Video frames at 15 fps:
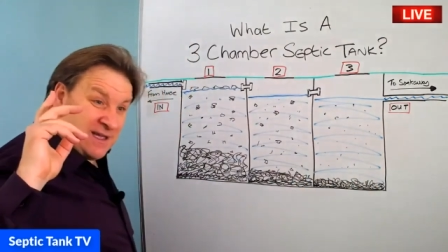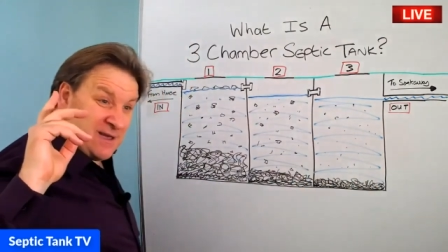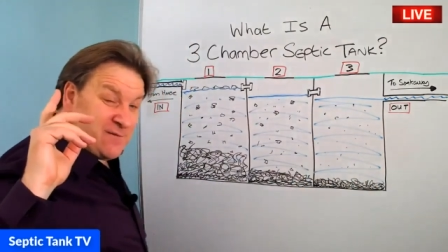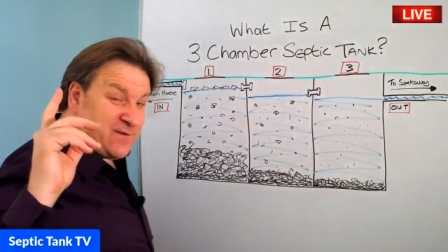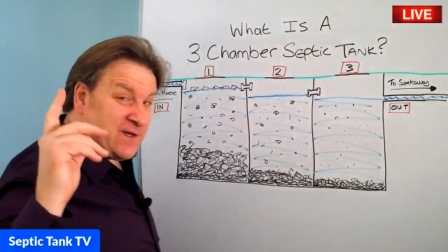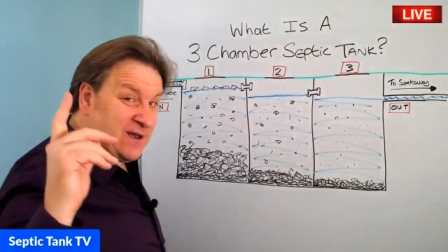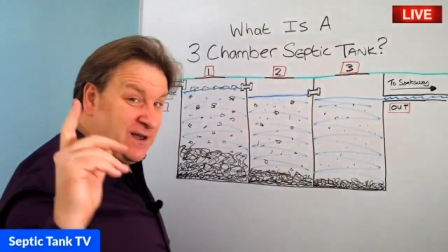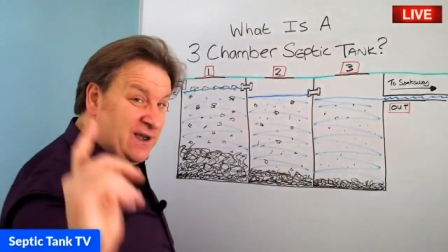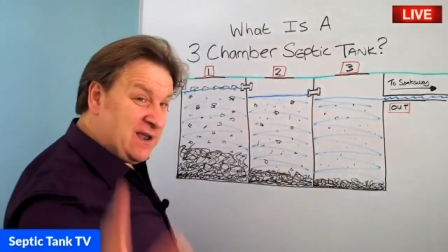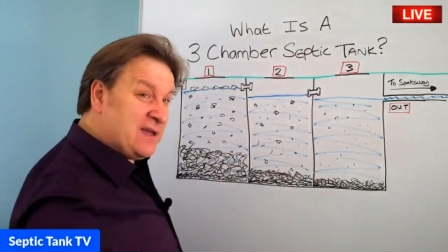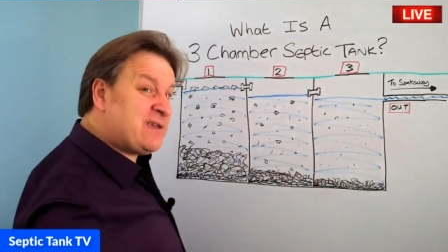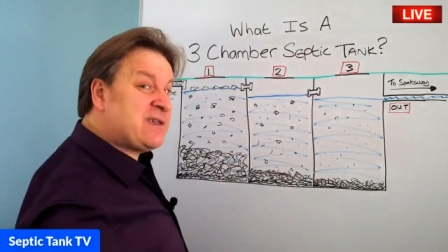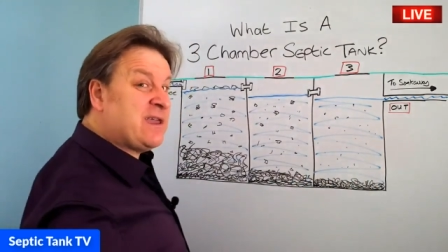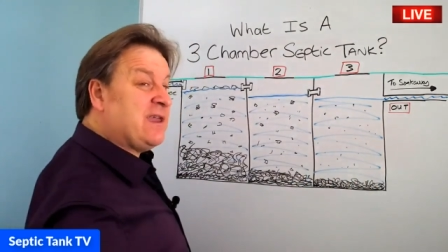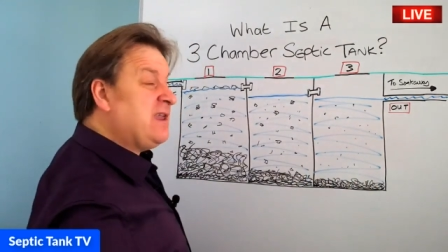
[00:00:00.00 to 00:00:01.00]
If you're
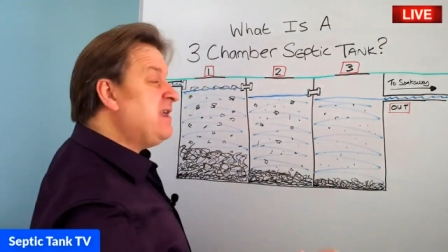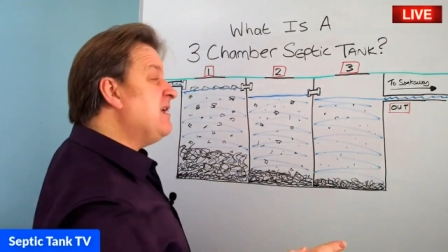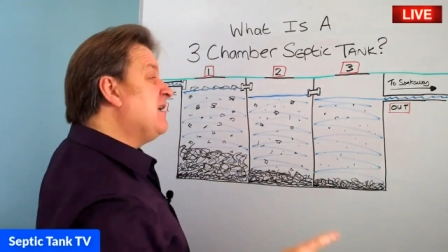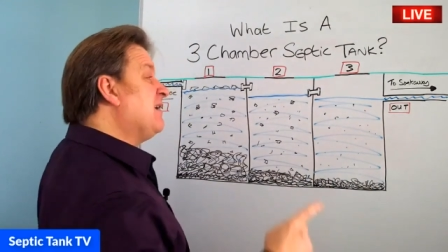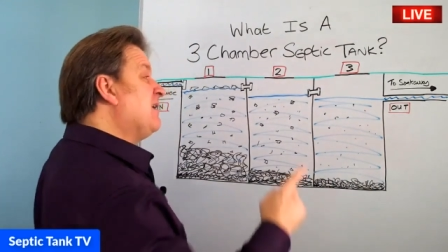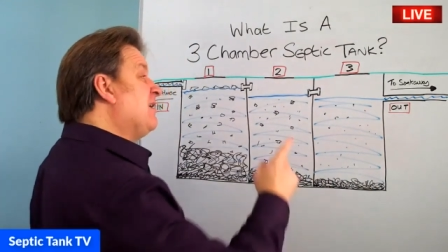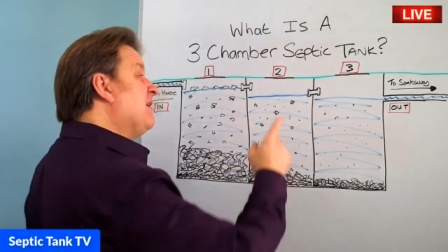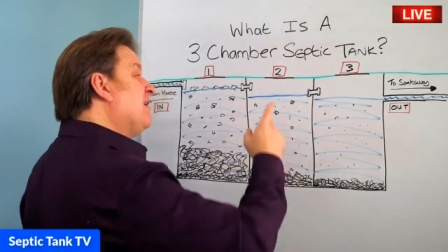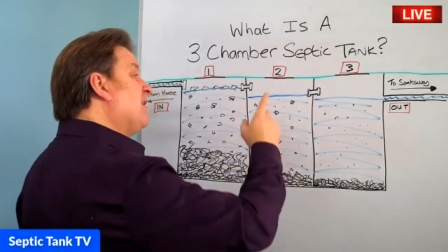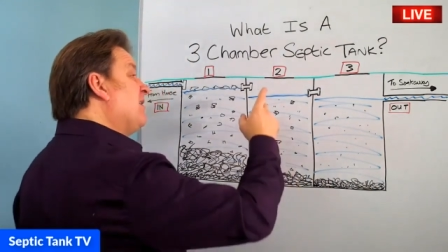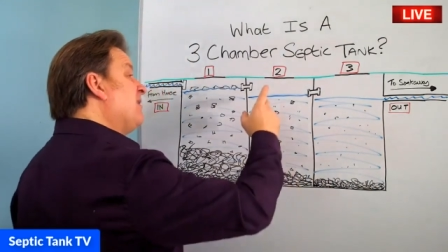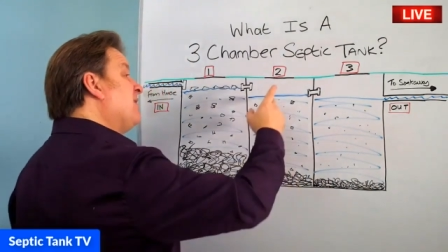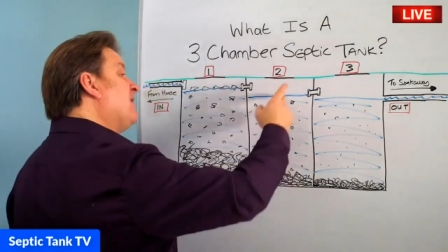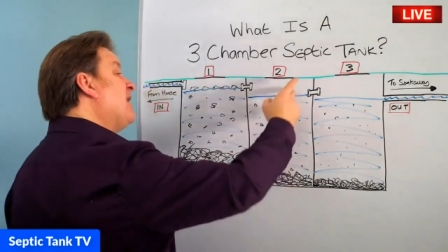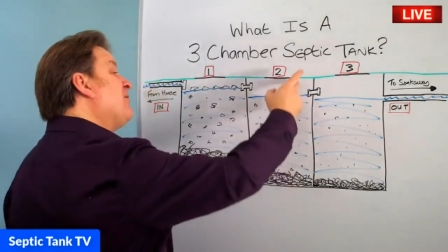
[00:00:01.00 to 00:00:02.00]
lucky,
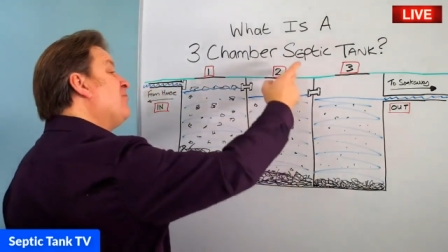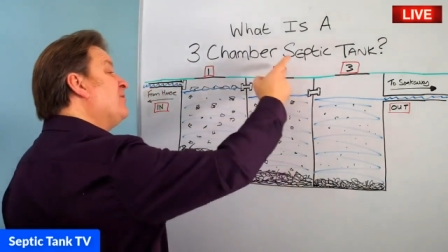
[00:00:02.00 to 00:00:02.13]
they